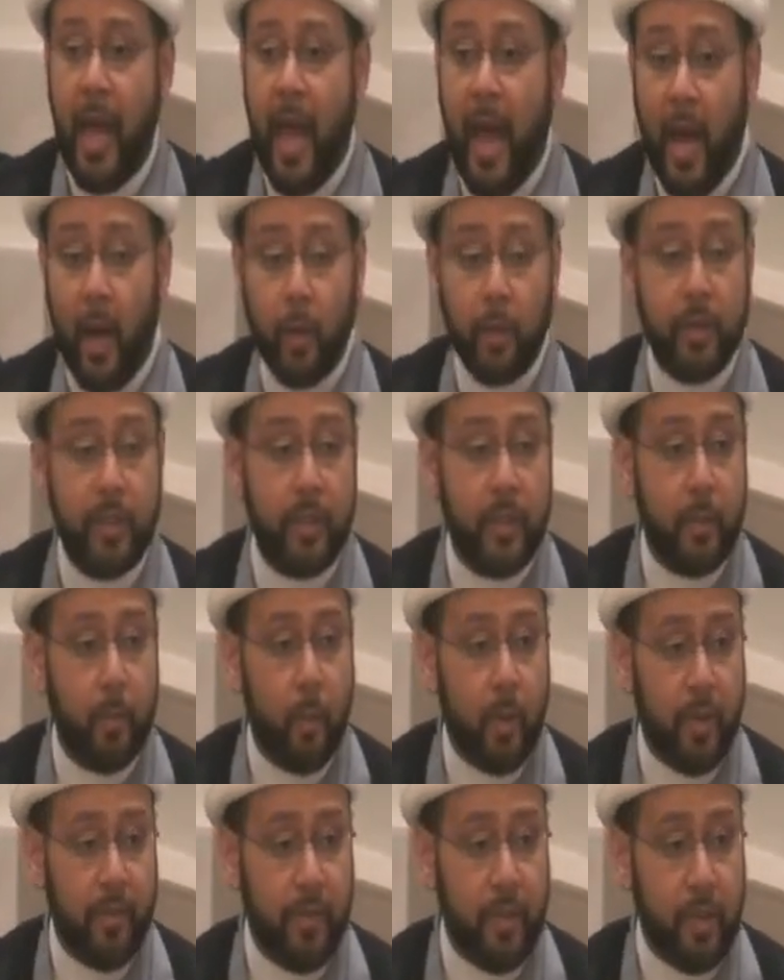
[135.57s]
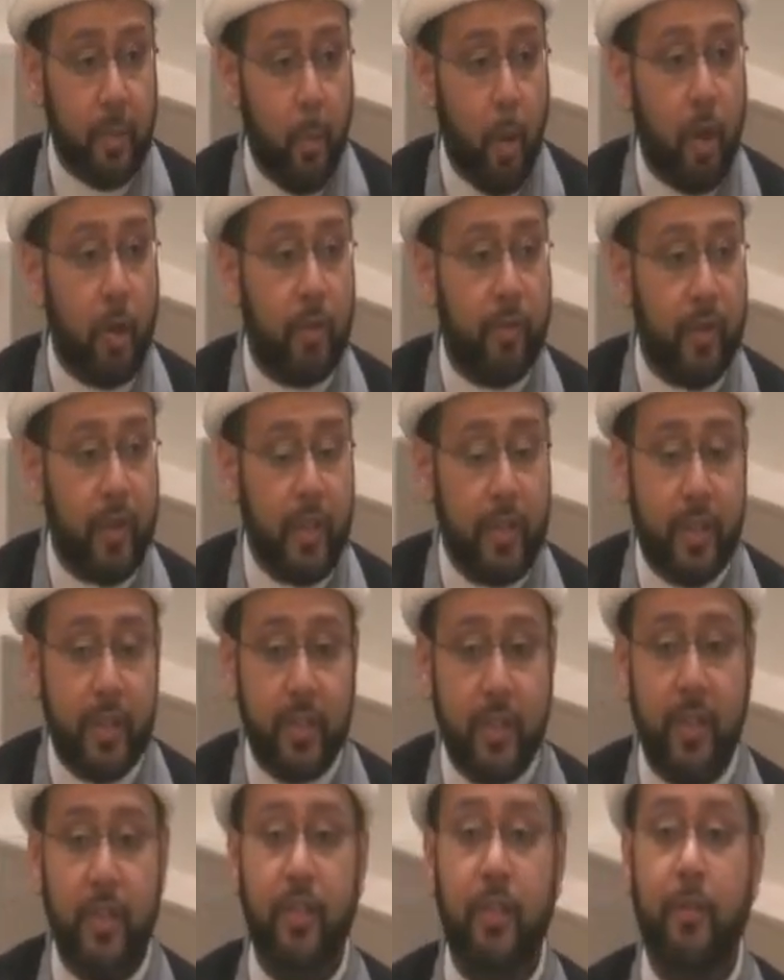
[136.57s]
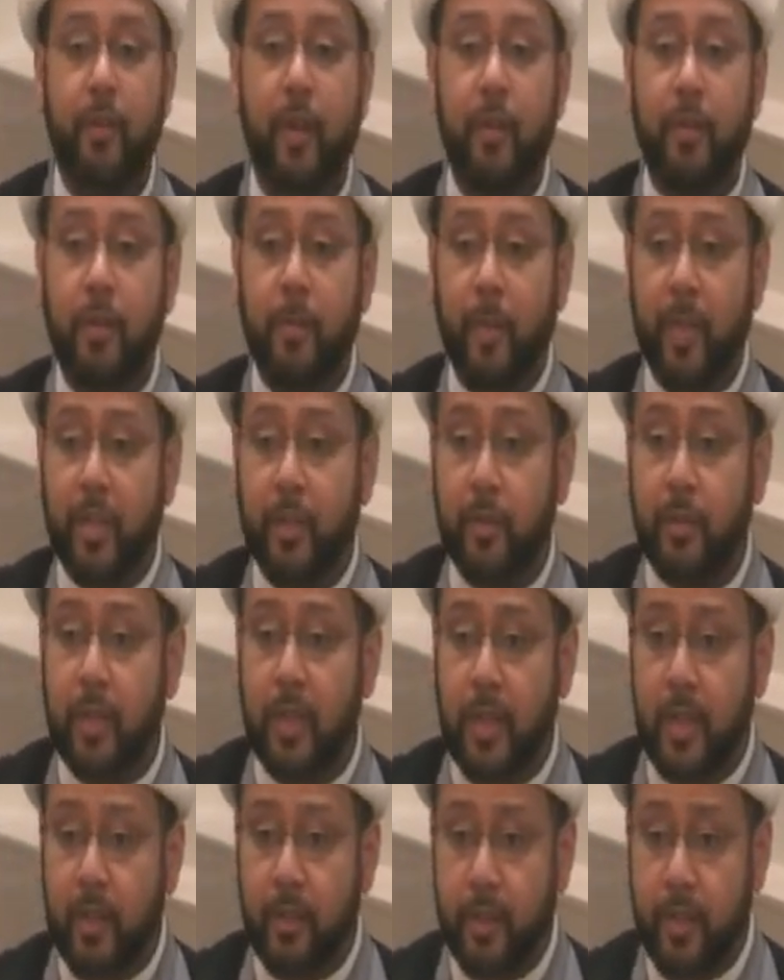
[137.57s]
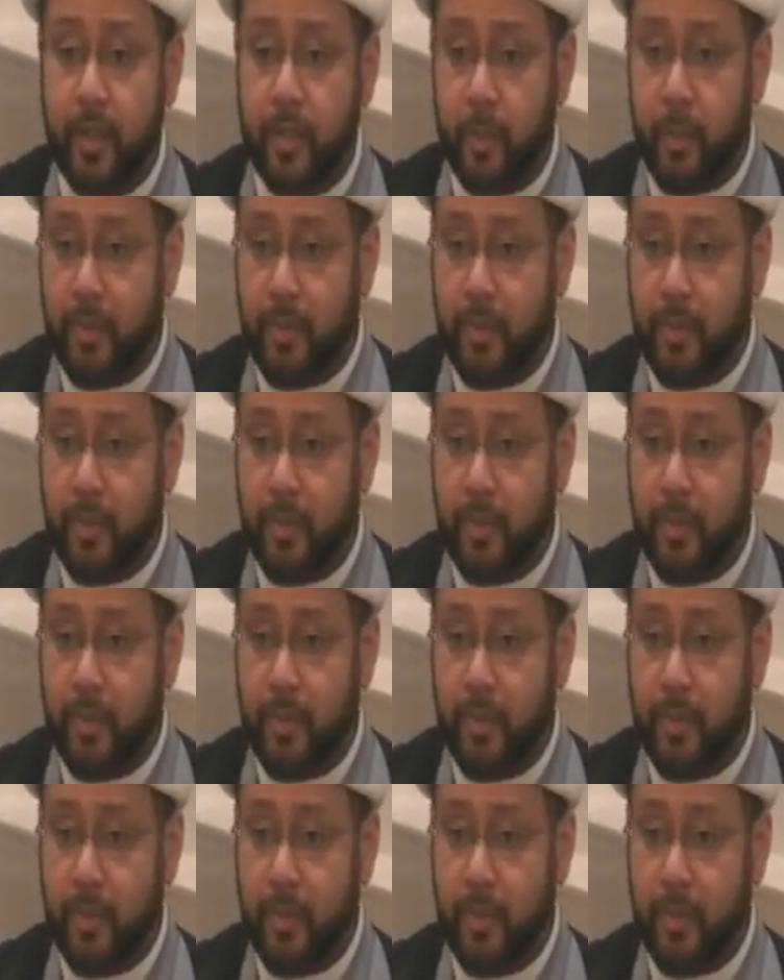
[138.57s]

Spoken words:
out one of the smaller villages that are surrounded by Sunni areas.